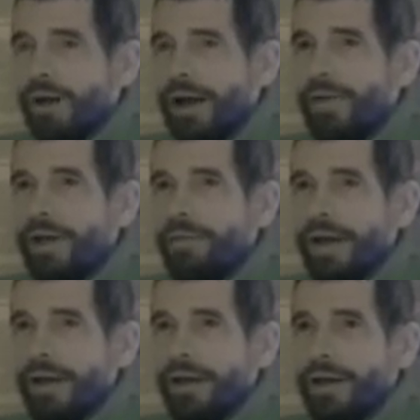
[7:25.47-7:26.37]
my way
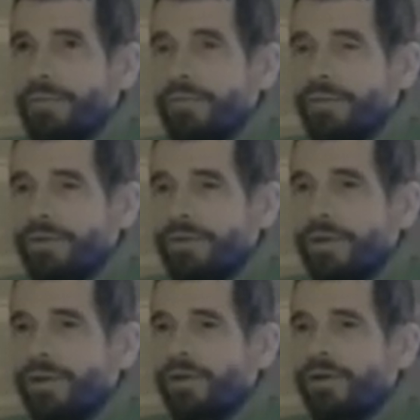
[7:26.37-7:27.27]
back up
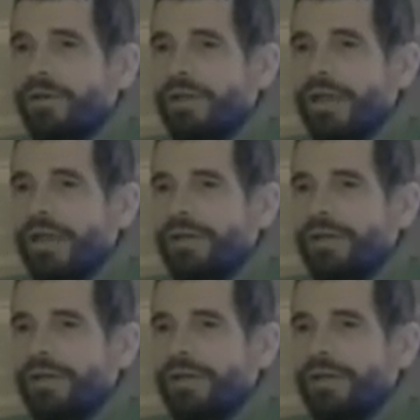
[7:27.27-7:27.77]
so that you can say,